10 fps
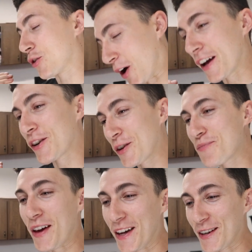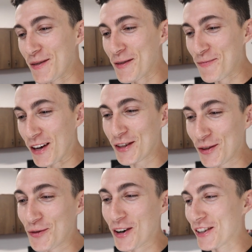a grinder and paint makes
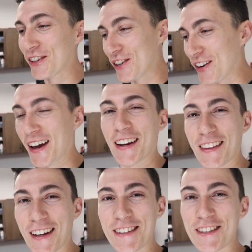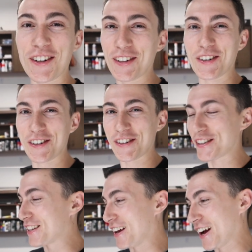you the welder you ain't. And that's totally what we're
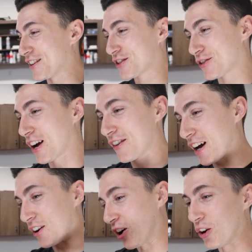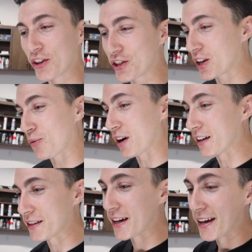doing today. I just ground down all the shitty
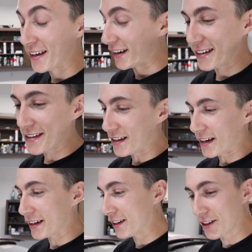welds, cause that's all I can